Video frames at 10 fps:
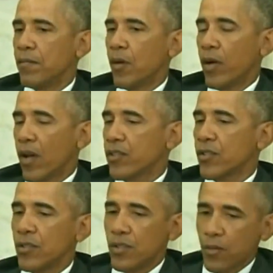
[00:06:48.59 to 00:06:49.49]
but we
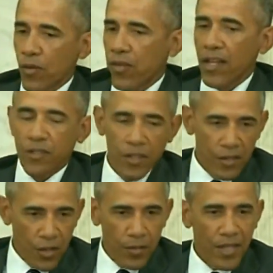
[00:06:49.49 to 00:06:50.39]
also do some reflection
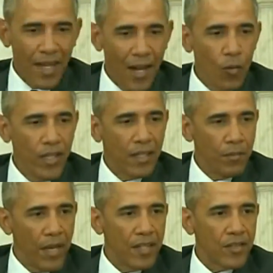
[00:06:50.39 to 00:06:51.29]
in terms of how we can
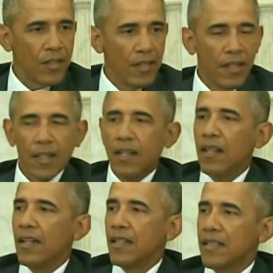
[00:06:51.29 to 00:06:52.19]
best
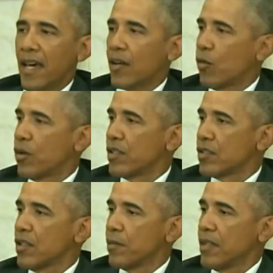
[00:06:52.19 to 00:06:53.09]
tackle what is
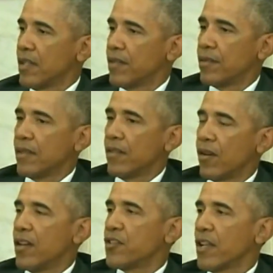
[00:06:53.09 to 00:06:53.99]
going to be a
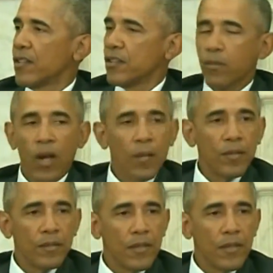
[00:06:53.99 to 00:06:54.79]
very challenging problem,